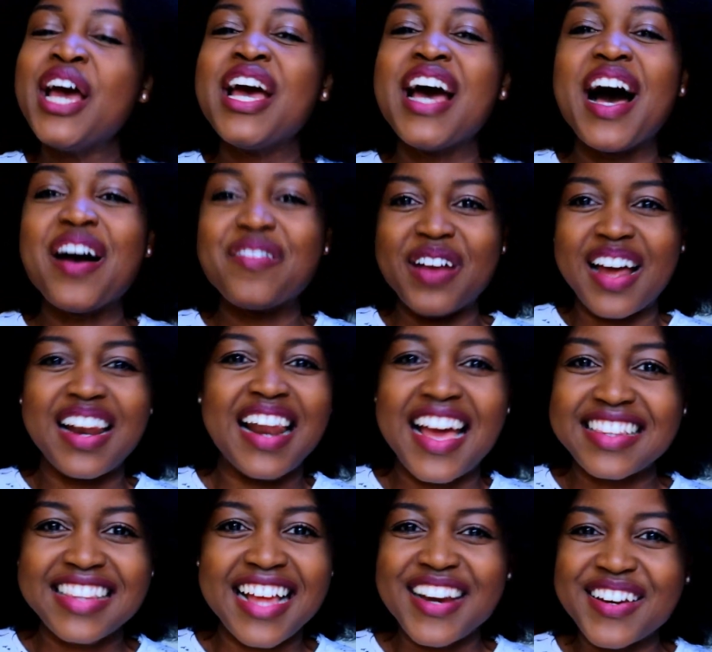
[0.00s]
I'm not
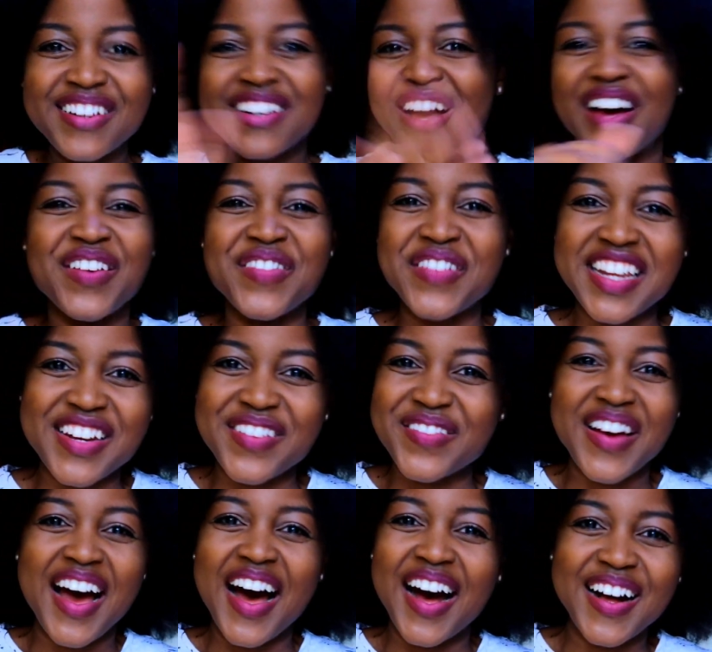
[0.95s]
like that. You're not meeting
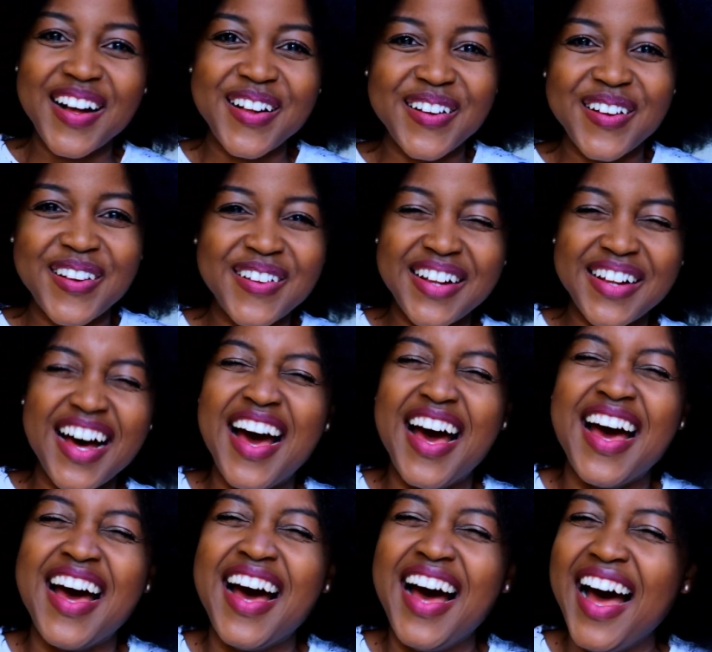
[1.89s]
my uncle
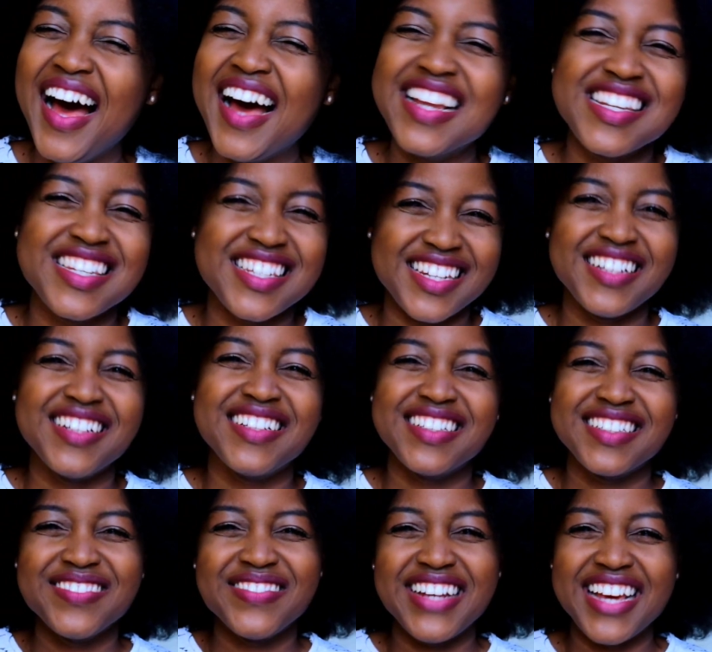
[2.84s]

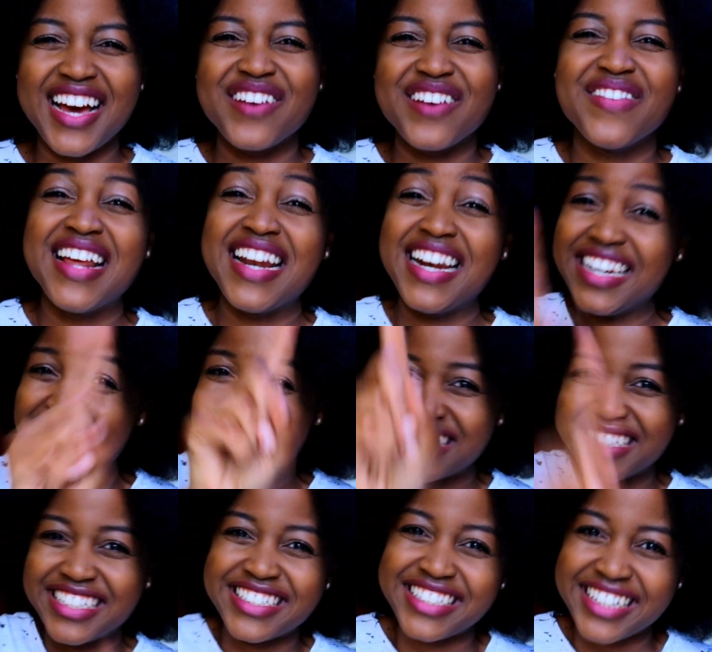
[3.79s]
until we have at
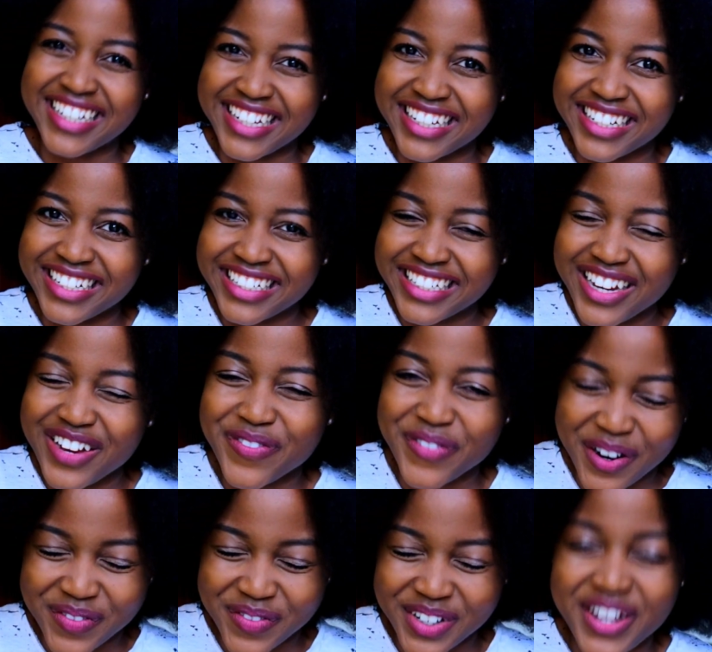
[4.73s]
least a chicken
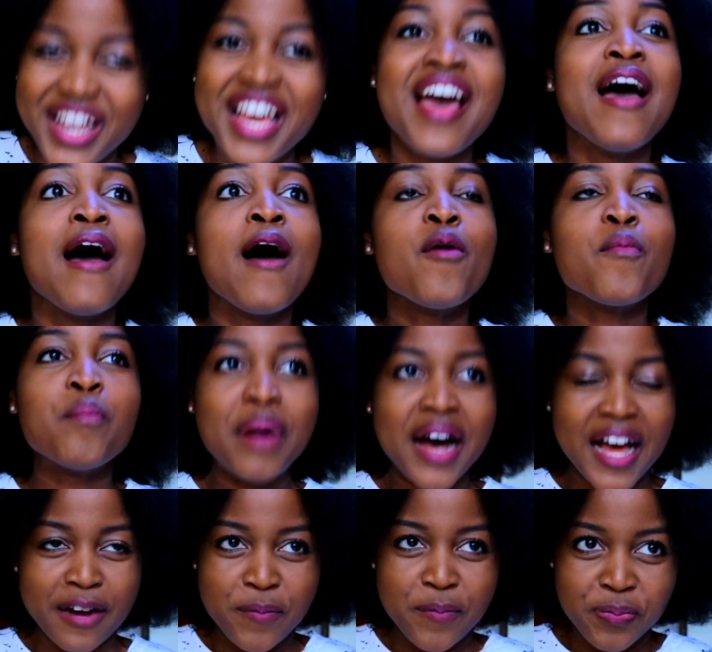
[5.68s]
from you.
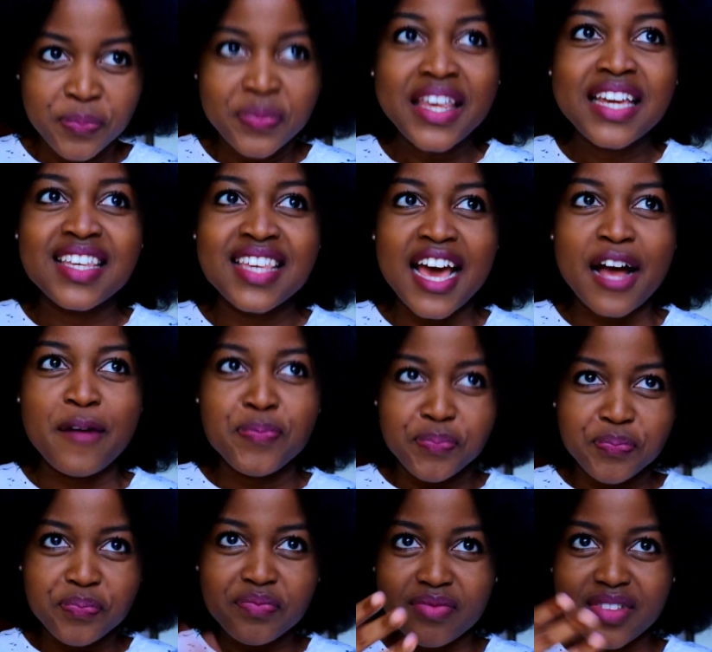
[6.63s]
But
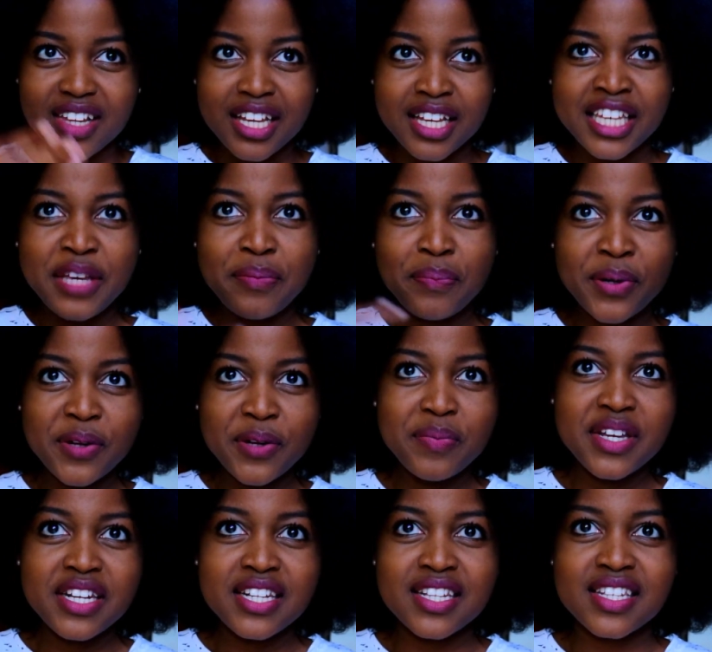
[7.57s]
yeah, he pulled
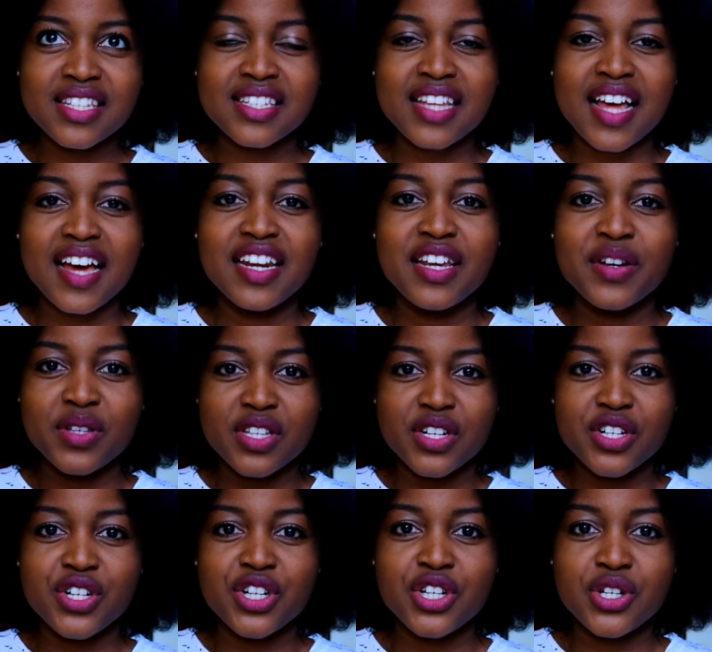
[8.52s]
me to the side, he was
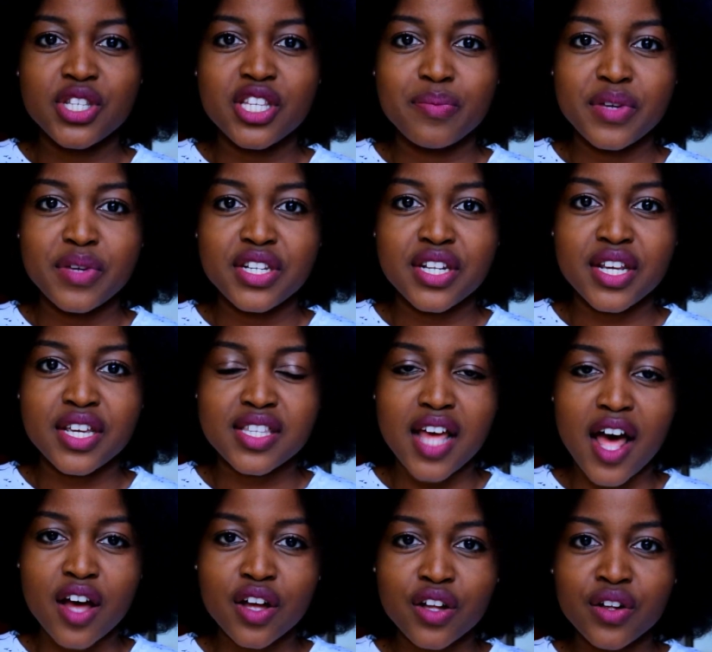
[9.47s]
introducing me to his
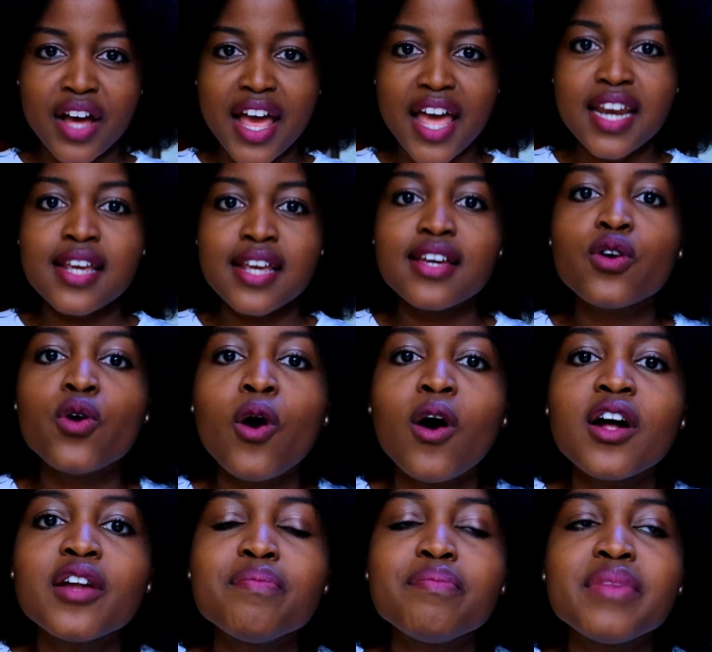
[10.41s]
uncle, and he
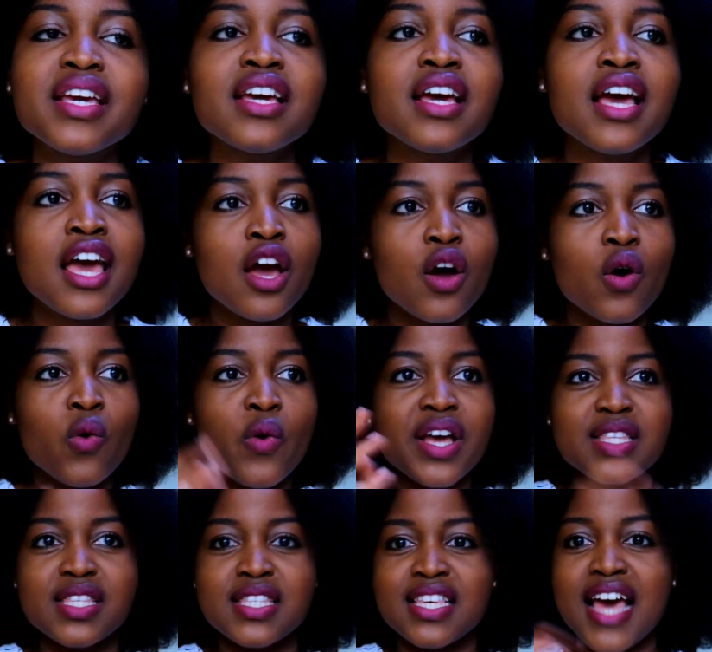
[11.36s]
called me
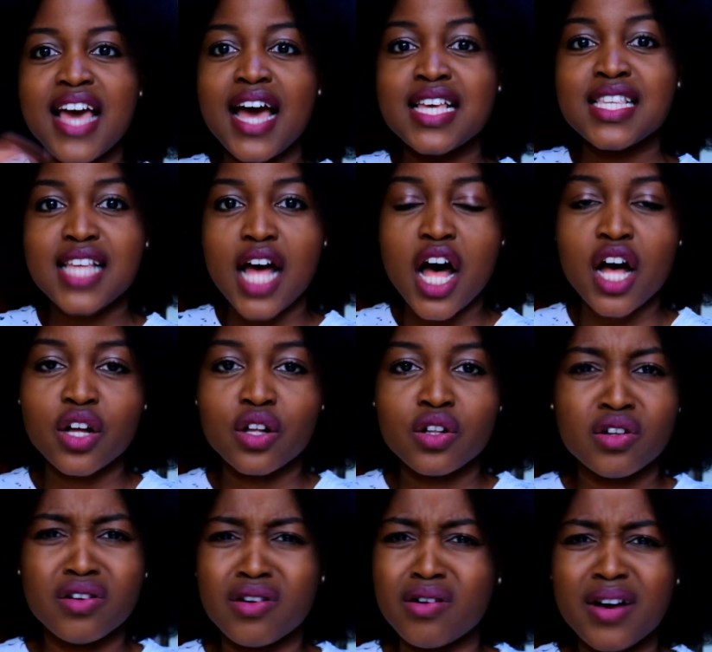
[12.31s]
Mwedzia, his
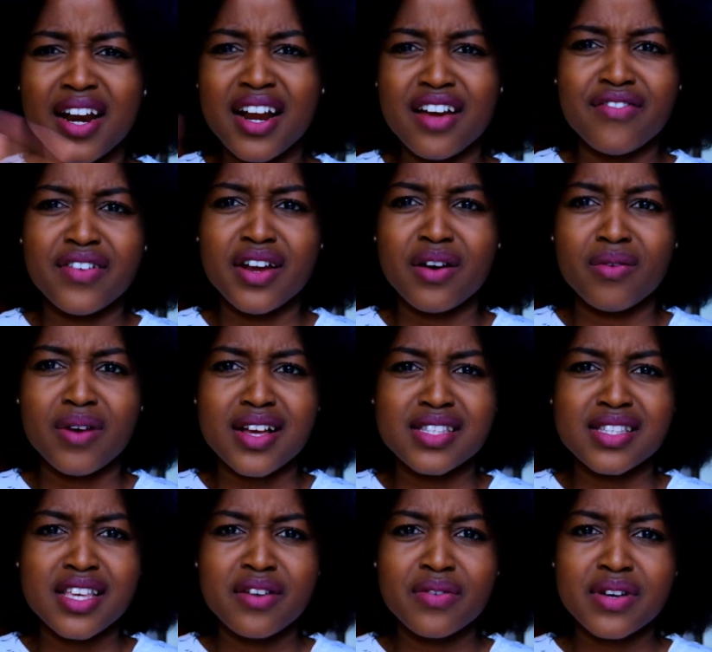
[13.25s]
uncle, or whatever it
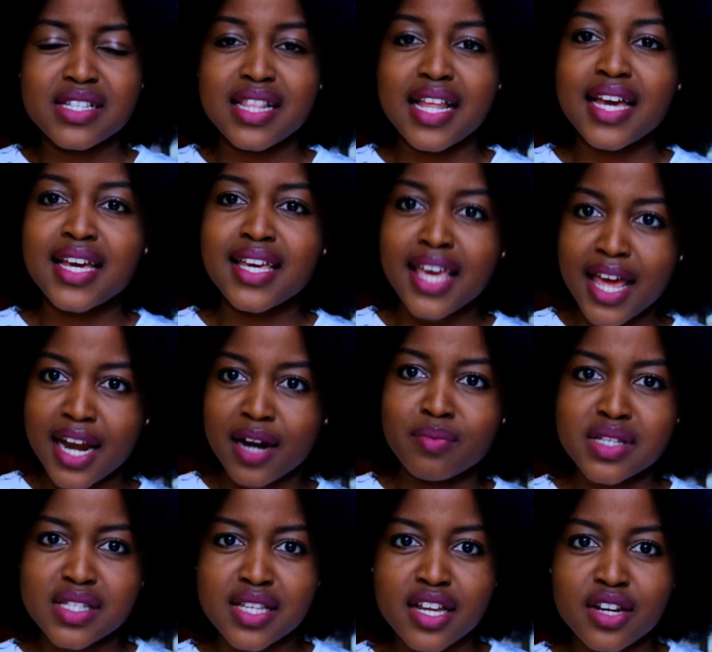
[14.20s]
was. He was like,
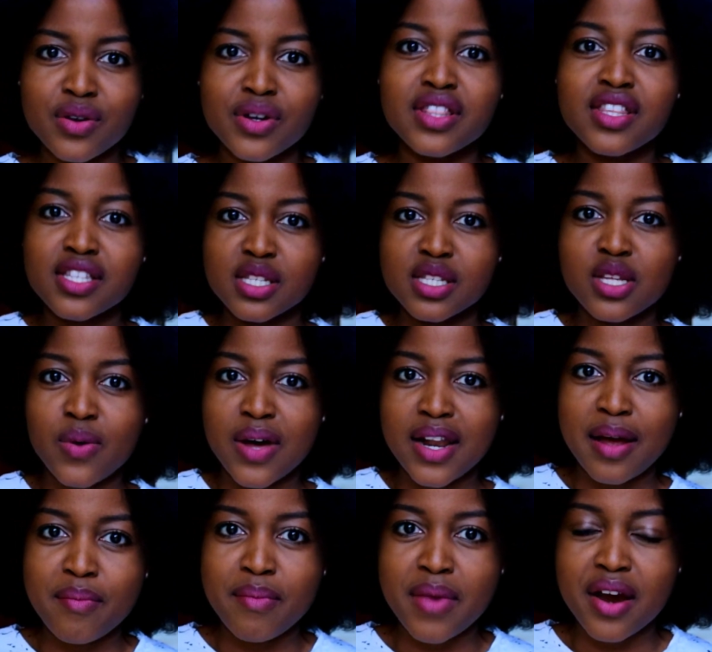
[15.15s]
this is the
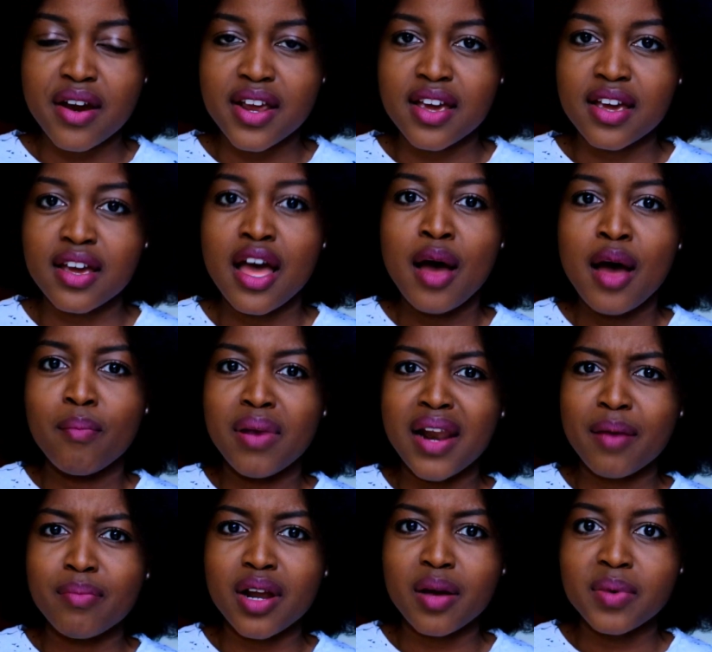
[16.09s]
one I'm marrying,
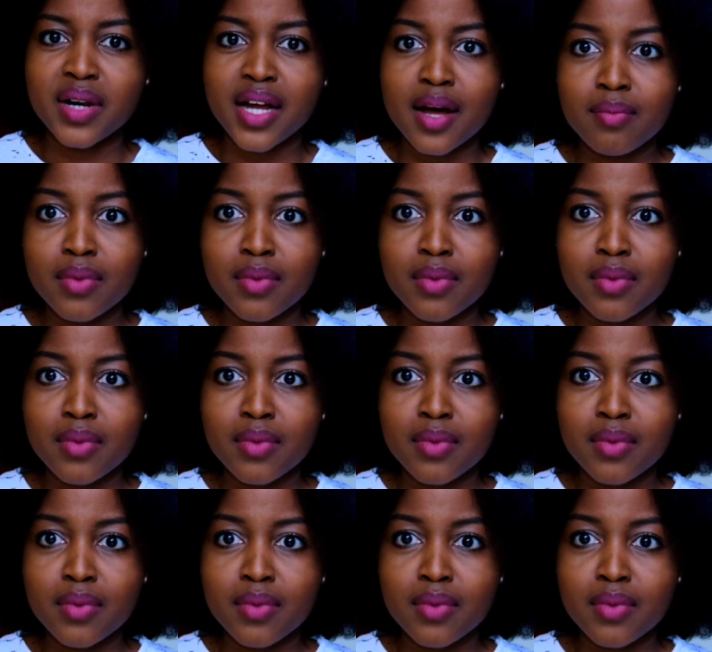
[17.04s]
blah, blah, blah.